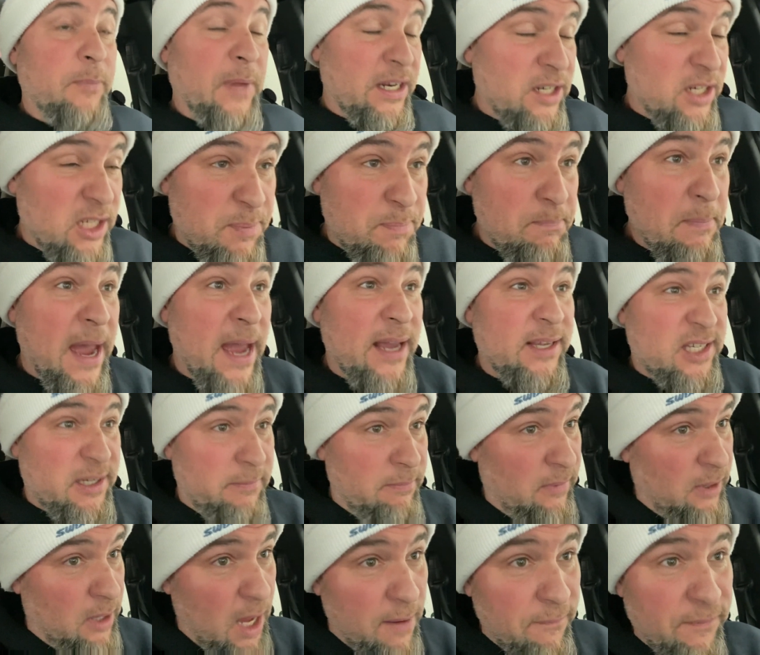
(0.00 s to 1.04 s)
I just met
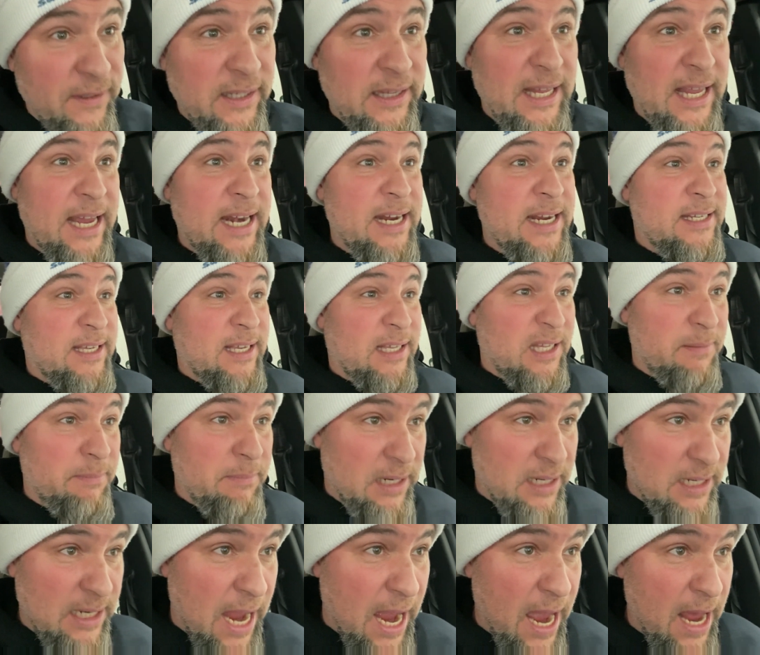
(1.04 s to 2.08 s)
some lovely ladies at the
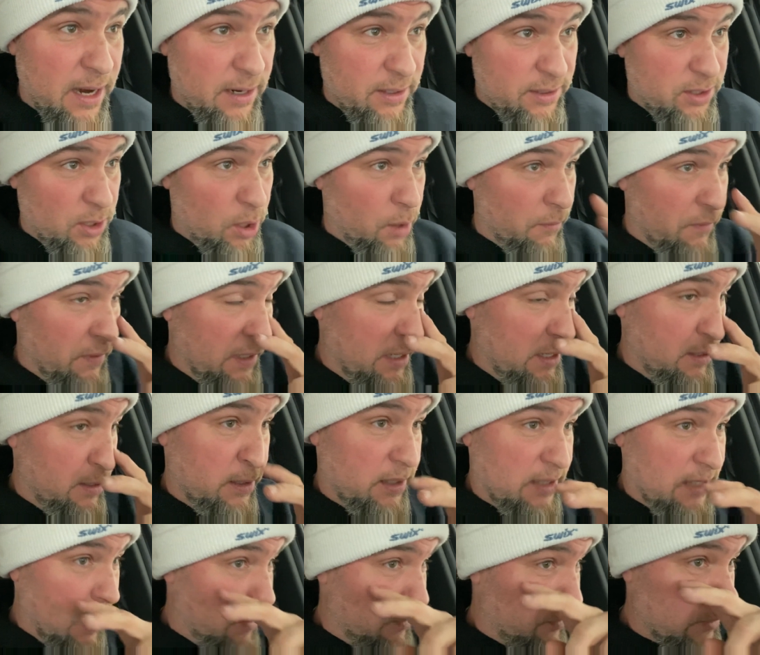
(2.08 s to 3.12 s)
McDonald's over here
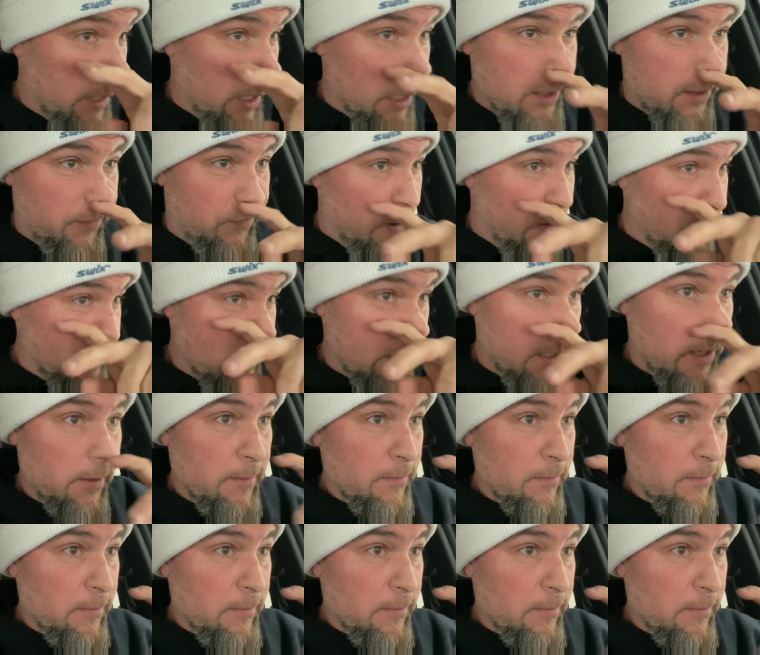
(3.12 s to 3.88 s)
in South Glens Falls.